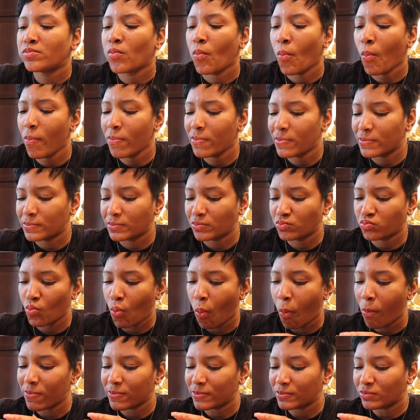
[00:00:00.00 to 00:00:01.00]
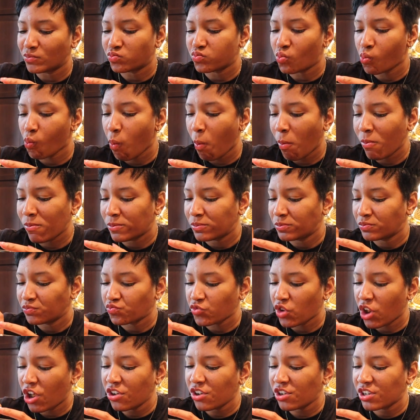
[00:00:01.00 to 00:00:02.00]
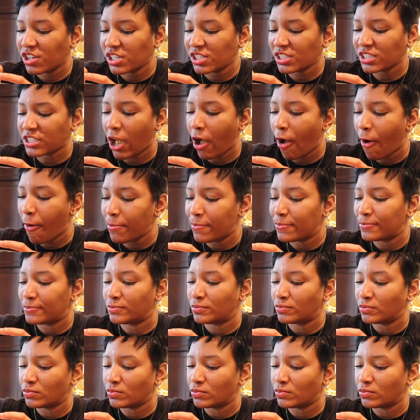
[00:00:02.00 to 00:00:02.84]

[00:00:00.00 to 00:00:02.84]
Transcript: Mmm. It's good, though.